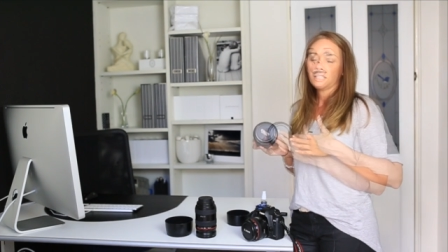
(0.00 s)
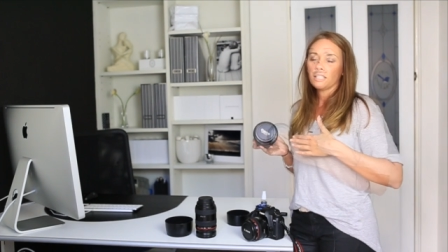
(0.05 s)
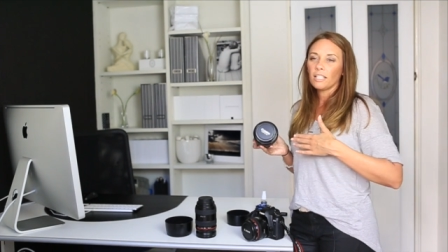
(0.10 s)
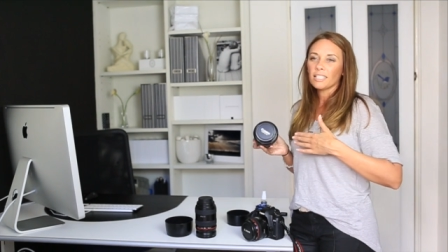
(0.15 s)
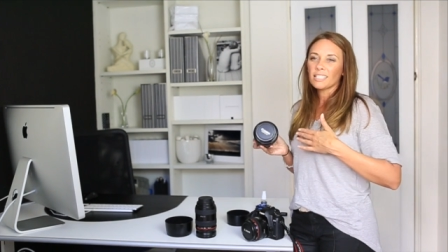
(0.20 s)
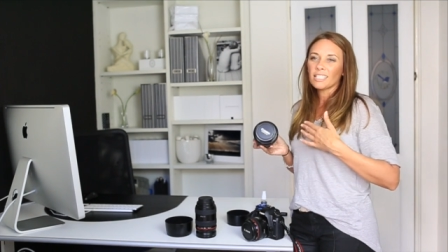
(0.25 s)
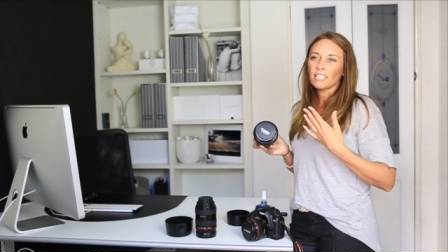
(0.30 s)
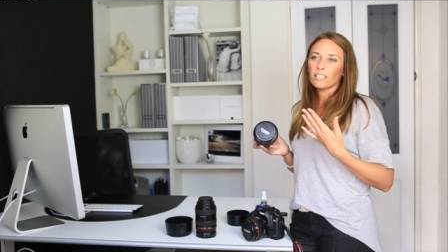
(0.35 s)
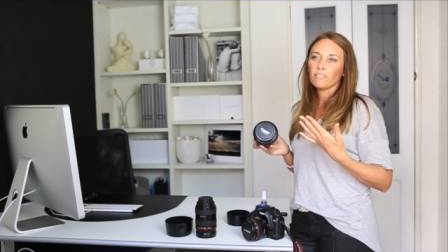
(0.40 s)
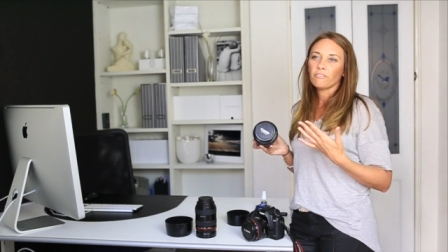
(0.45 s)
I
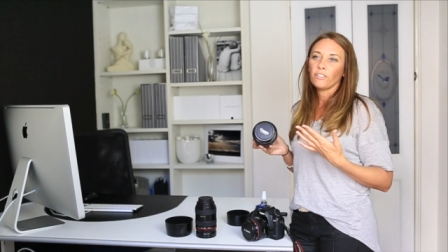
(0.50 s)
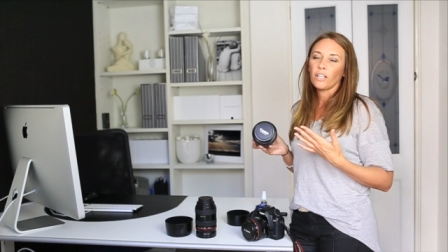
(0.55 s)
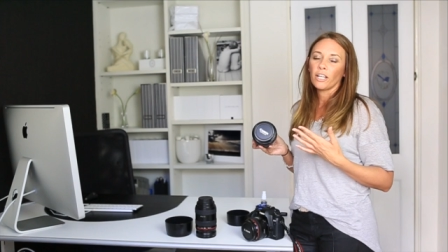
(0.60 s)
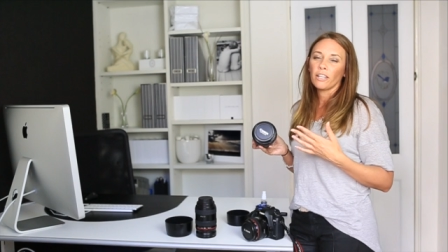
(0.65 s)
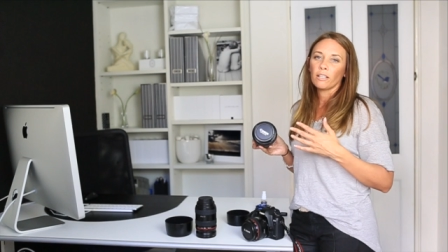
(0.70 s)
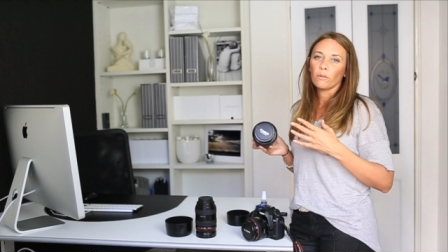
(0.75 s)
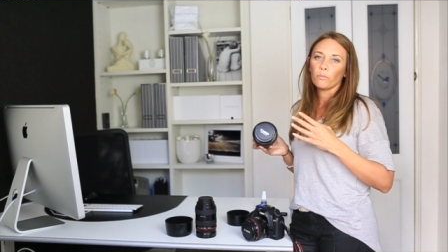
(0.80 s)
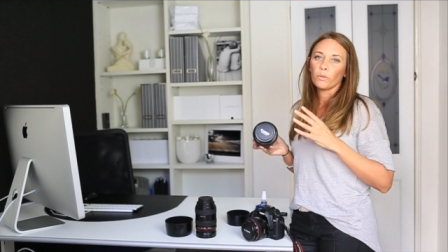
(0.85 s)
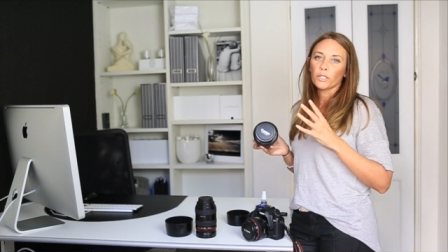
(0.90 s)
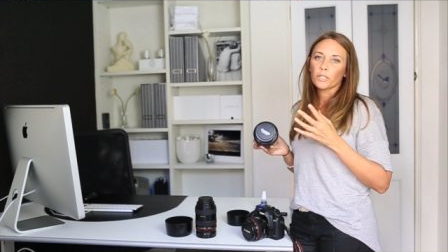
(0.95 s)
tend to find
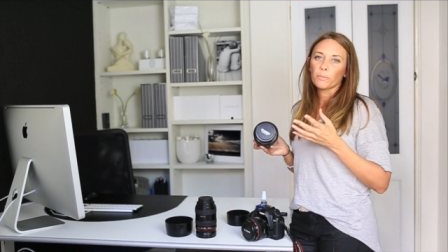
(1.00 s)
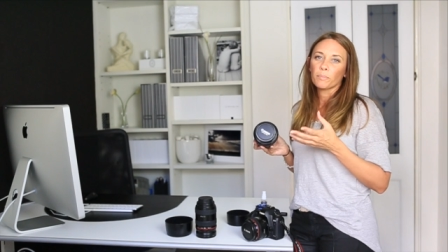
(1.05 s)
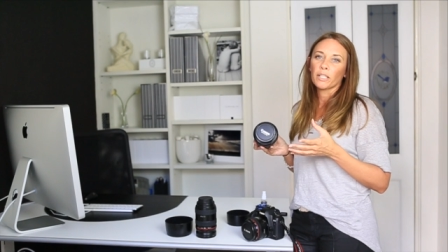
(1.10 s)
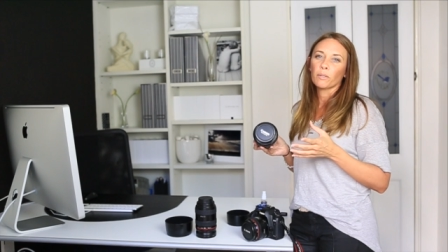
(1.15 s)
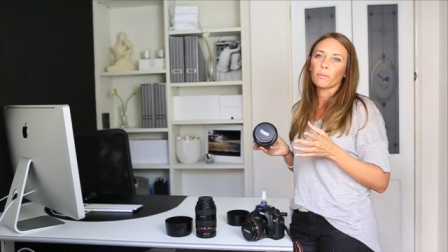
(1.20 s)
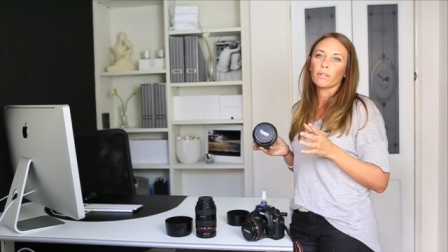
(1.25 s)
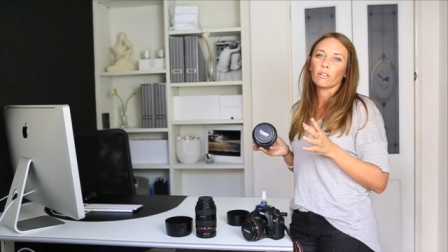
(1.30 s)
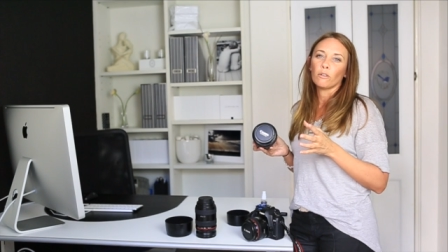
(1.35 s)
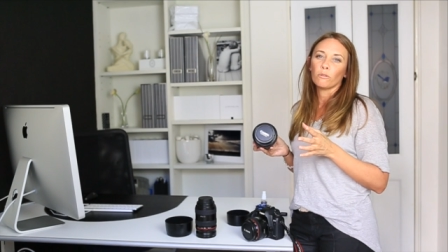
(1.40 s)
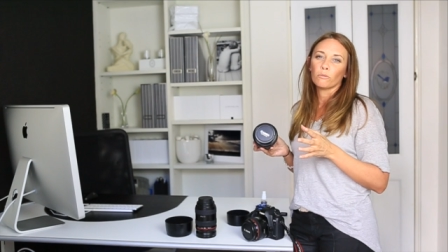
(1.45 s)
that it works better
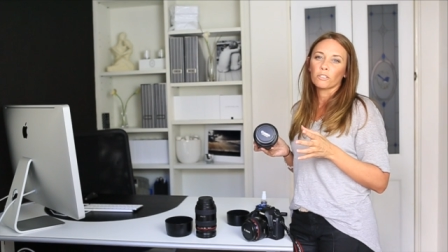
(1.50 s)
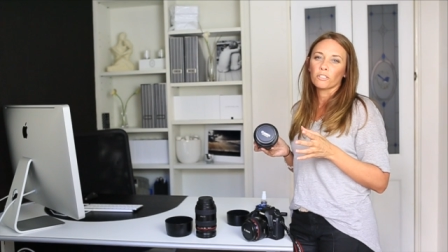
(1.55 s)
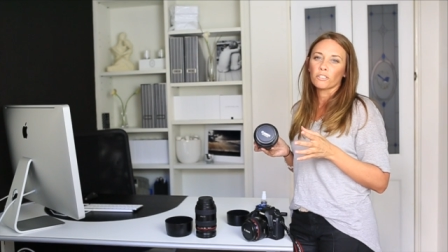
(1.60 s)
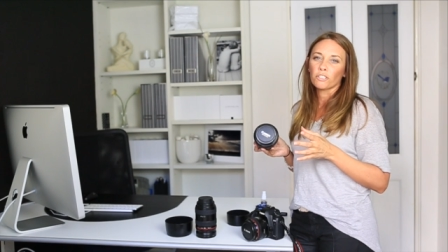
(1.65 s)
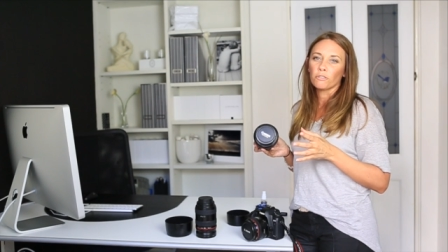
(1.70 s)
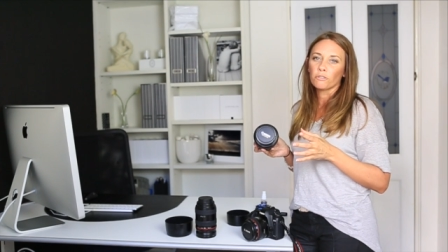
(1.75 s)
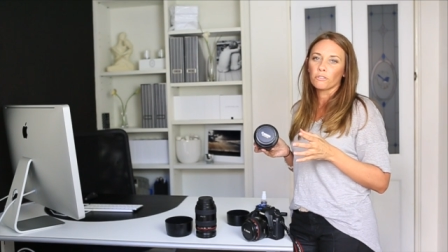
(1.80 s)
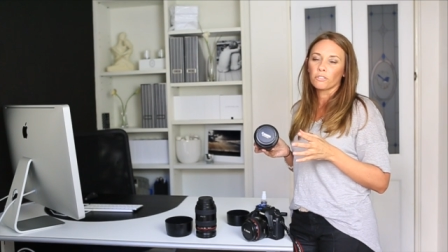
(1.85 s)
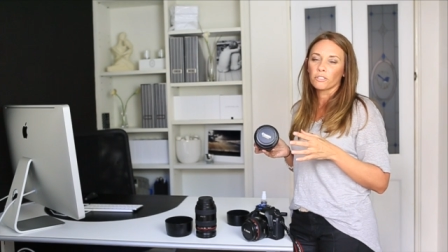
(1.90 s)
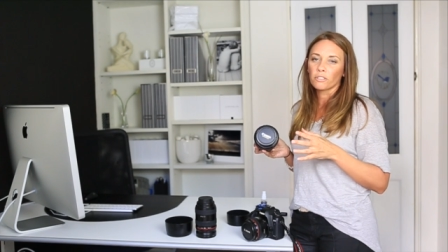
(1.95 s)
with older
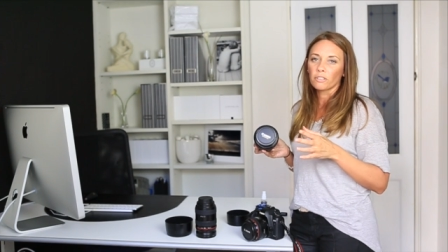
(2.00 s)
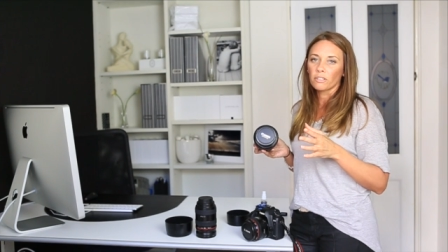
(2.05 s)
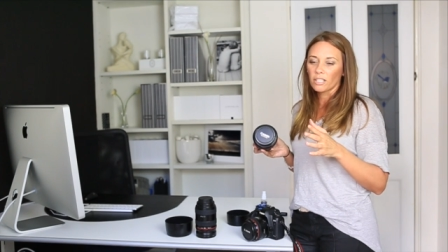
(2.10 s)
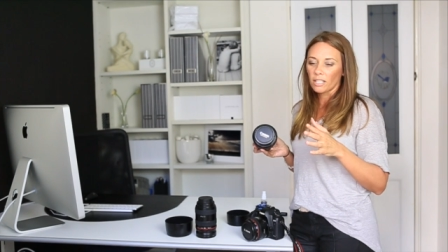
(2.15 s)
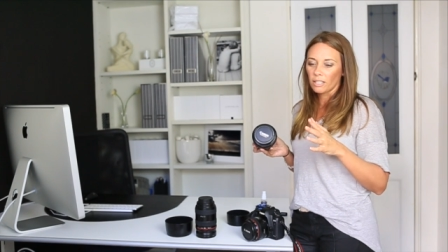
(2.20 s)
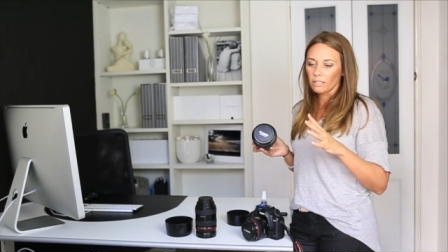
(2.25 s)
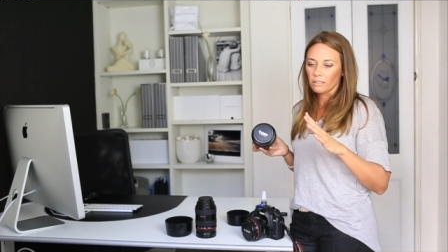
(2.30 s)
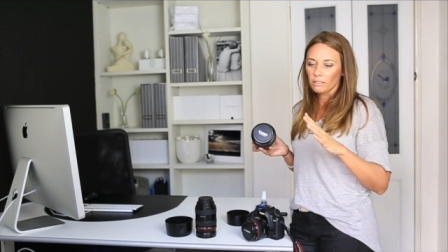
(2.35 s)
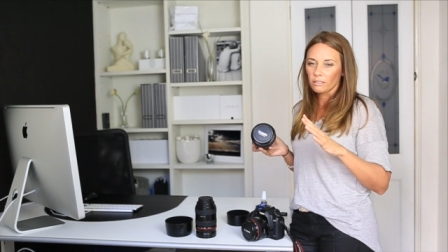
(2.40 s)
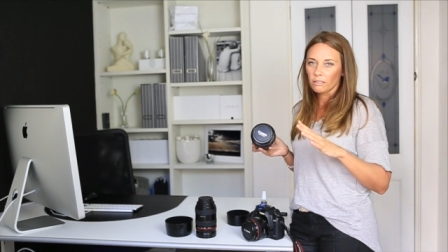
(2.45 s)
children
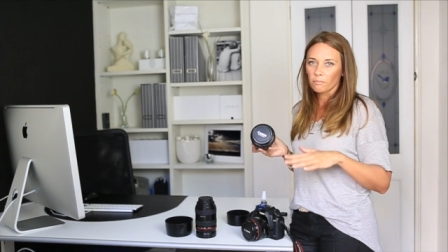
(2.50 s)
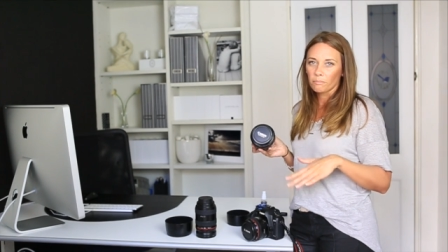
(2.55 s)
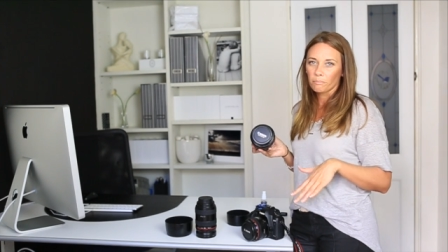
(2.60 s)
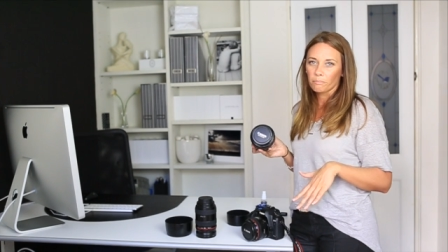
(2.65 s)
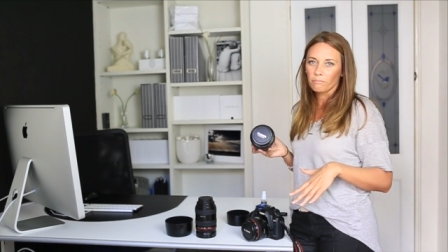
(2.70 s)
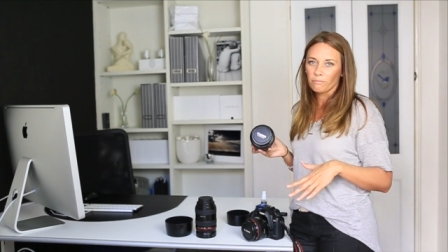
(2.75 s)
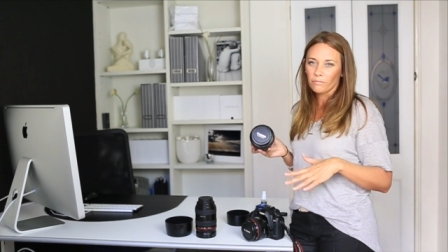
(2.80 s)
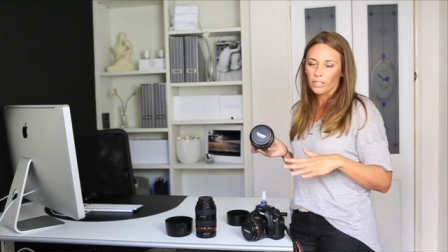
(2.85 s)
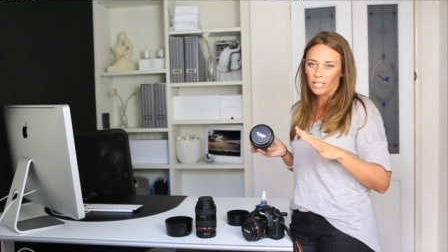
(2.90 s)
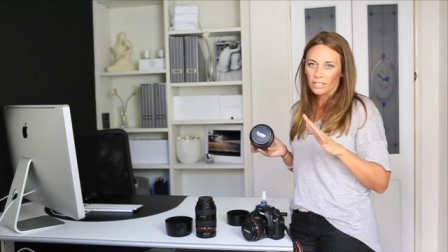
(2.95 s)
than
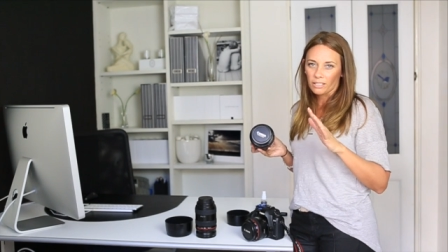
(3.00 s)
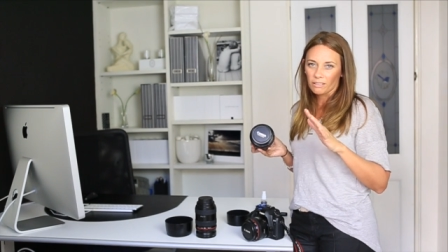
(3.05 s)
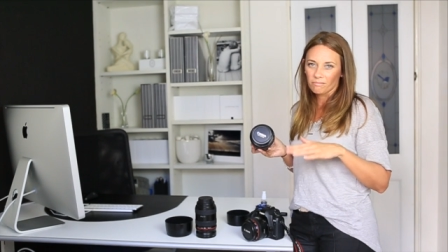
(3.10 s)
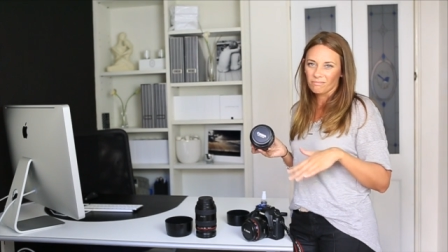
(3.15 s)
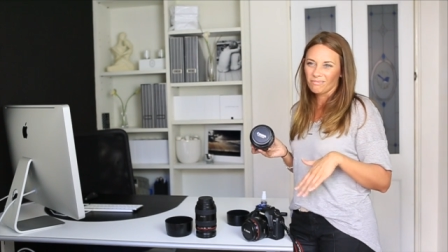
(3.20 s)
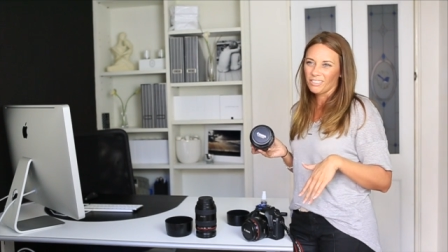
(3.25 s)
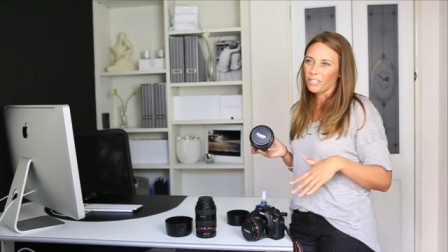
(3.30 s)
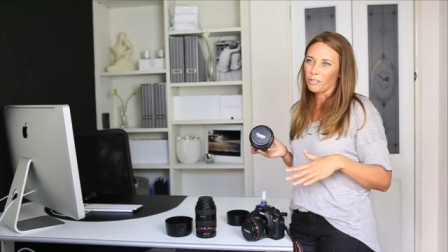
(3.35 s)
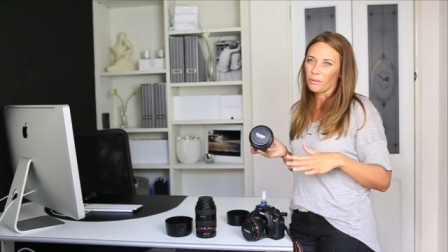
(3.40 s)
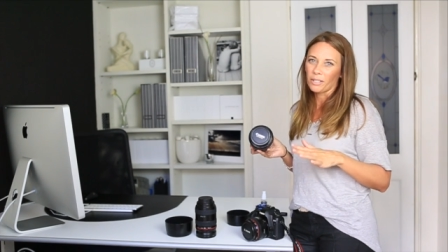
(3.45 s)

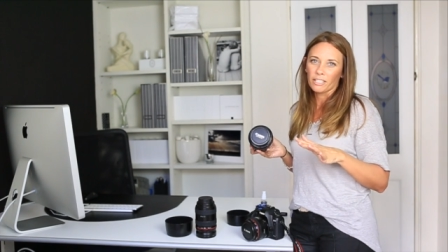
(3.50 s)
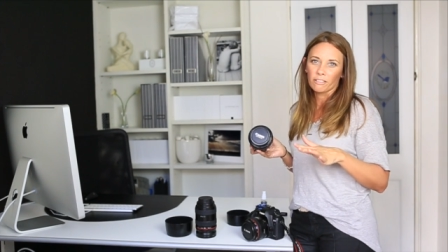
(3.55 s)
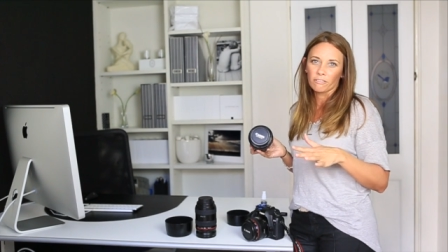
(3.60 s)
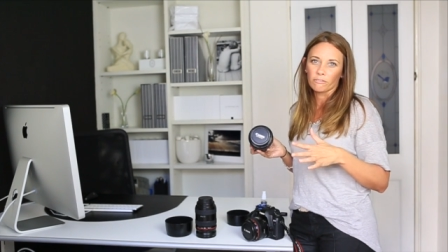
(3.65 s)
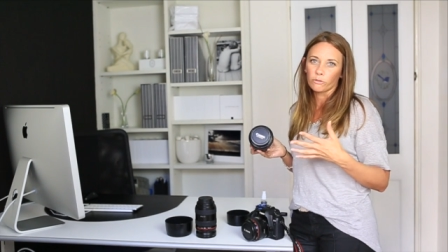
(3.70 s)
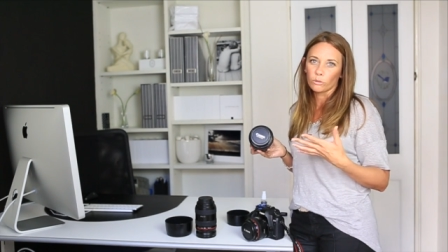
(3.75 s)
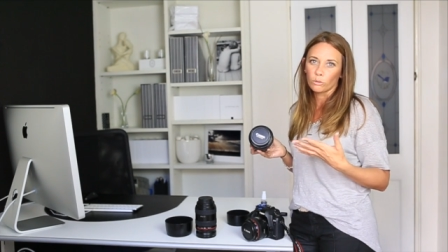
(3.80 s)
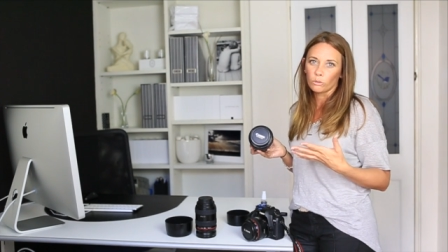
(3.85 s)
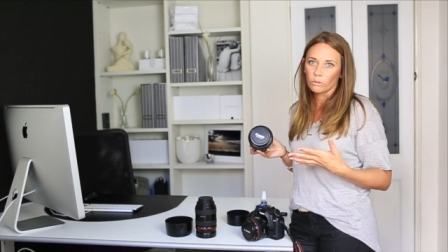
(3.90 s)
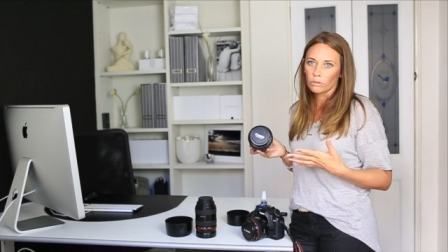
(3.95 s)
under
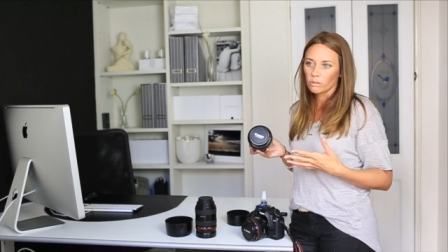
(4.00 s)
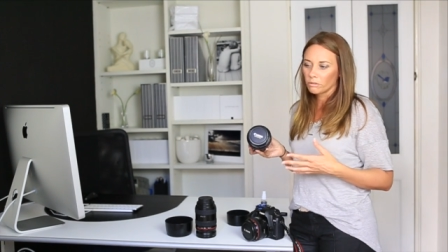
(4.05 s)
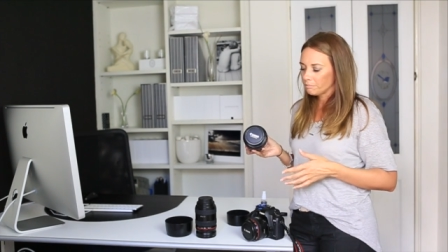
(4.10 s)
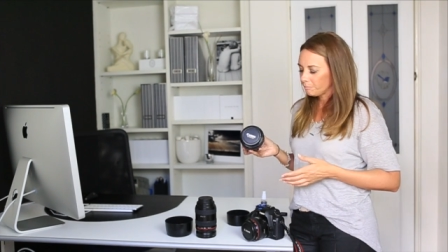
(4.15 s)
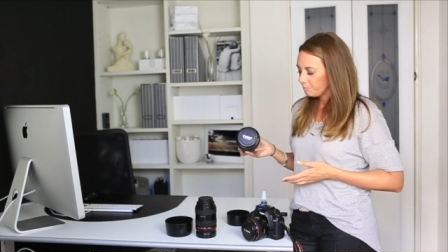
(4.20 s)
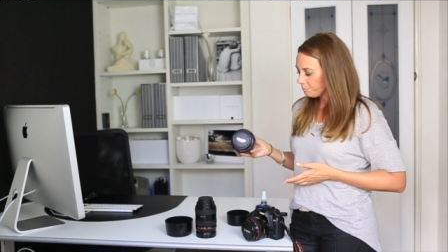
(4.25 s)
4.